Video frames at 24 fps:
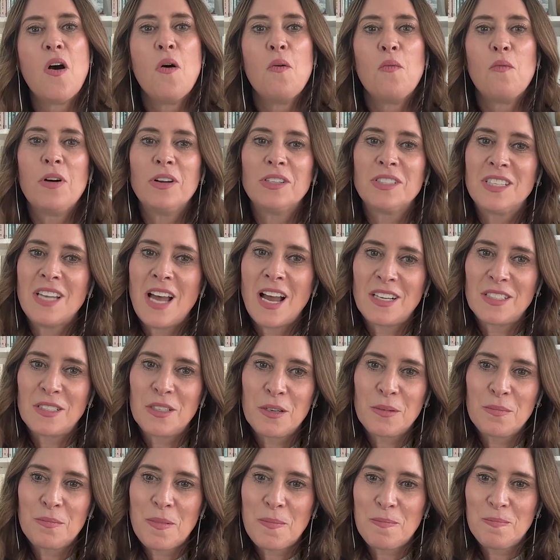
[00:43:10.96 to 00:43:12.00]
Well,
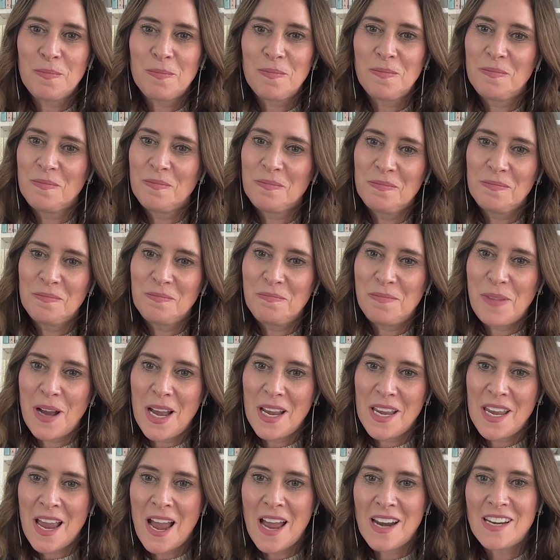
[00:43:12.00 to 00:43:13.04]
Dr.
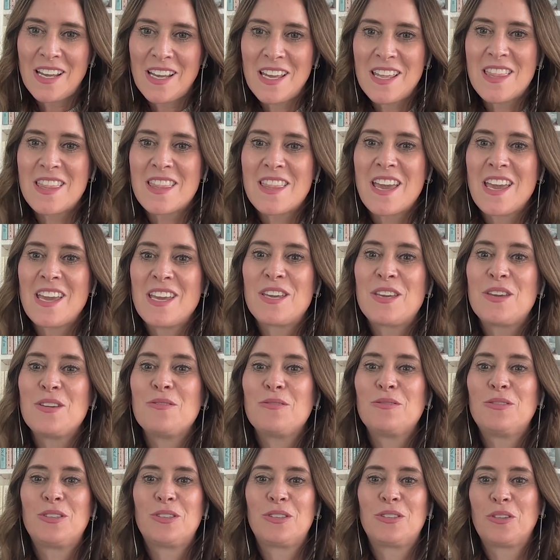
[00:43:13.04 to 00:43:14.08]
Batthyány, thank
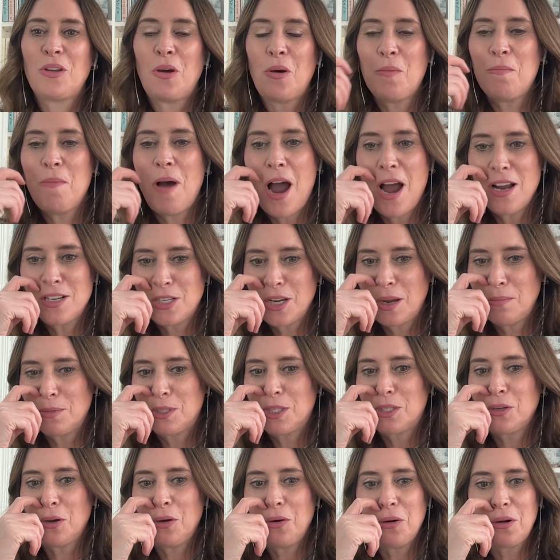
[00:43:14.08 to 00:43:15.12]
you so much. I'm
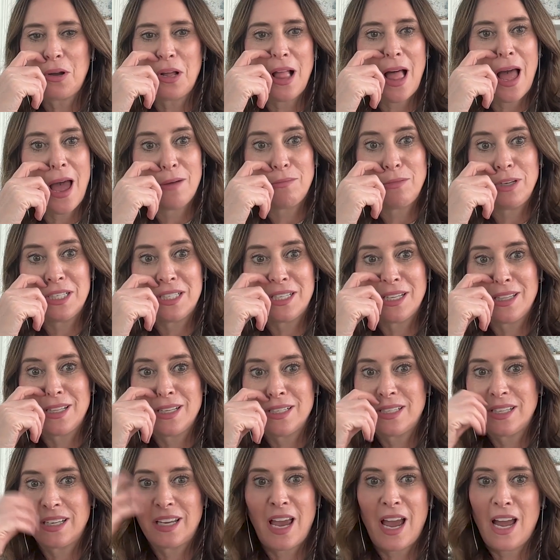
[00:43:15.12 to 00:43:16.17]
so glad we did
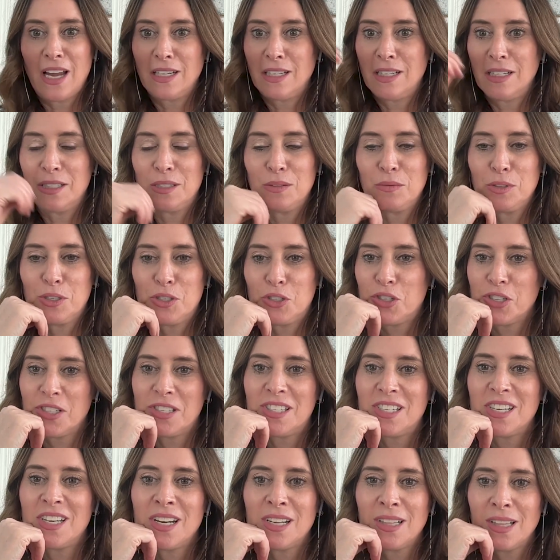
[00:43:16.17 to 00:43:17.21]
this again, because it was
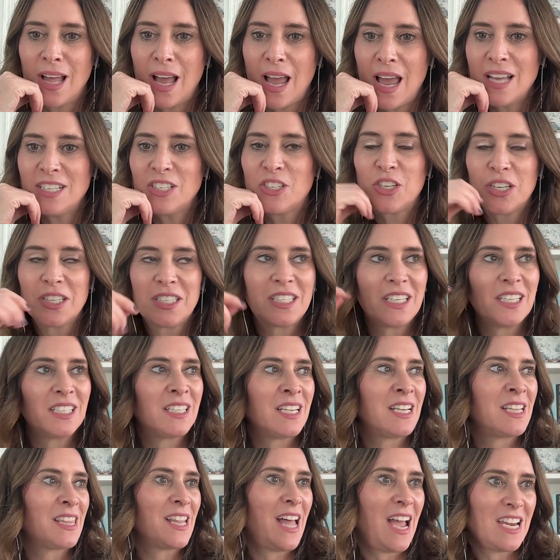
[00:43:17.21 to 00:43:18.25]
just as
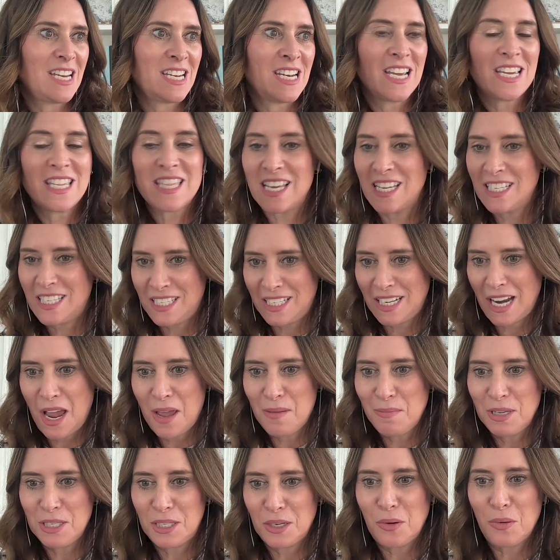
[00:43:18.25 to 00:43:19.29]
enlightening this
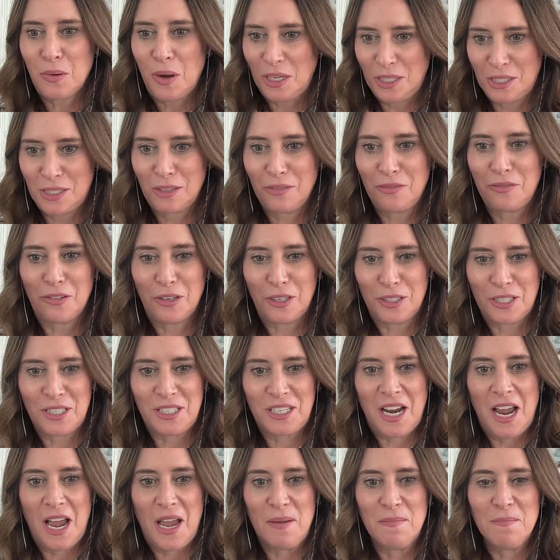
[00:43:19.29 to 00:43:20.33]
time as it was the first
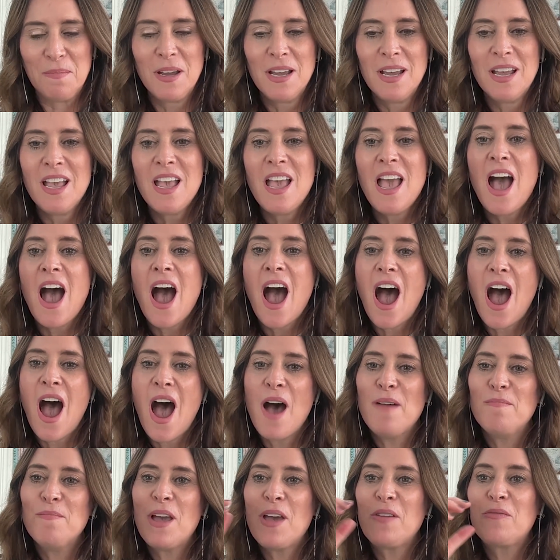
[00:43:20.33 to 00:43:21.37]
time.
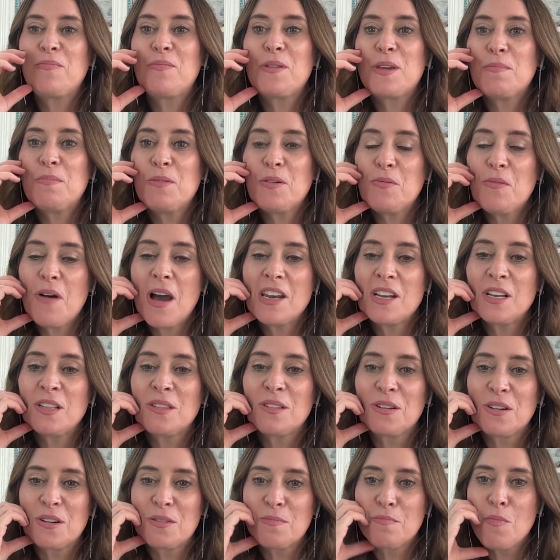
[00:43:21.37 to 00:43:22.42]
If people want to
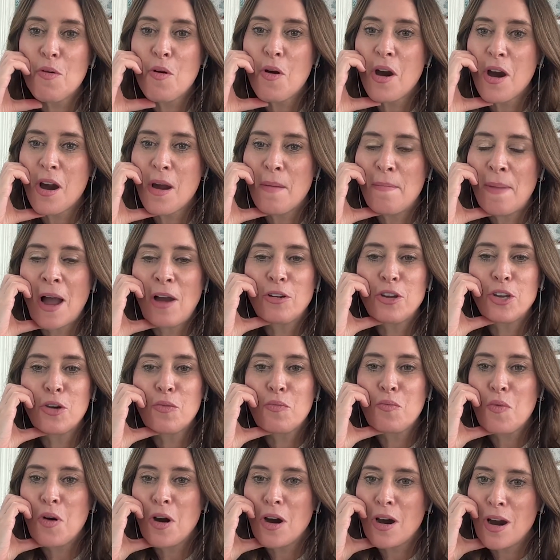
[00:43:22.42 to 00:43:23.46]
learn more about your
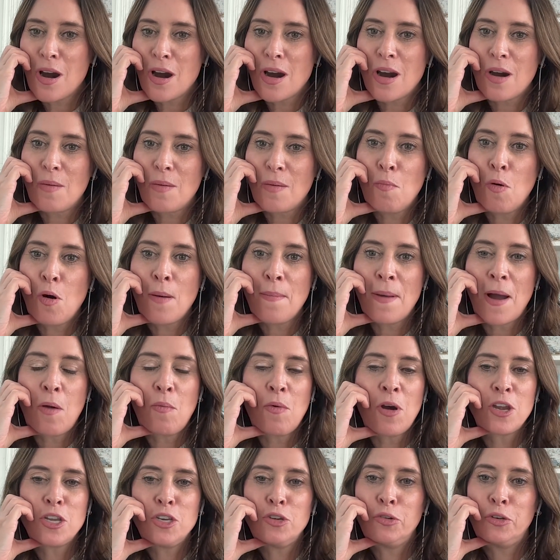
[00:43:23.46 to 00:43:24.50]
work, more about
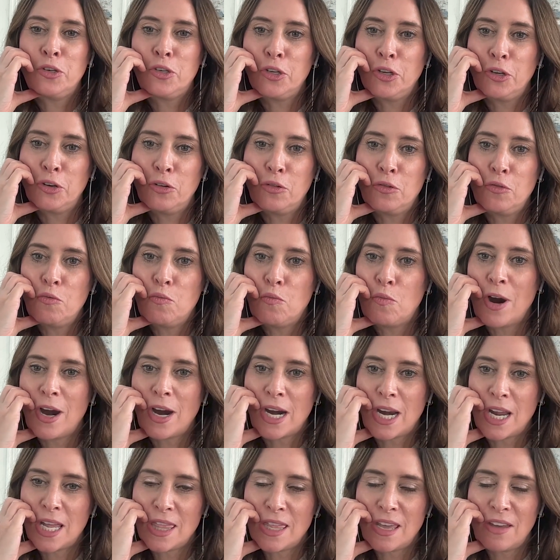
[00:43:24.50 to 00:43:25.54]
what you do, where
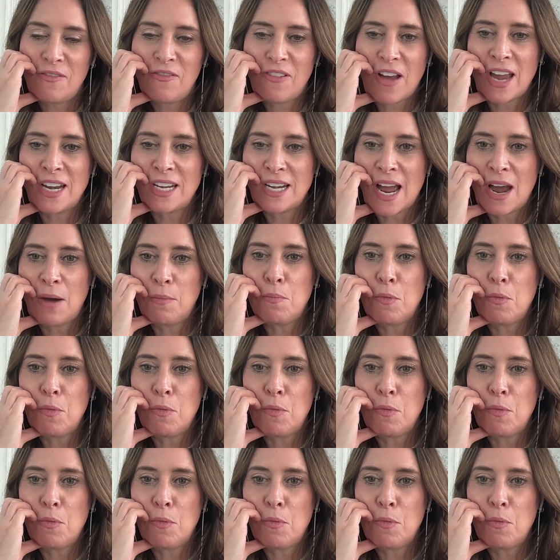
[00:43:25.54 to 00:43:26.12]
can they find out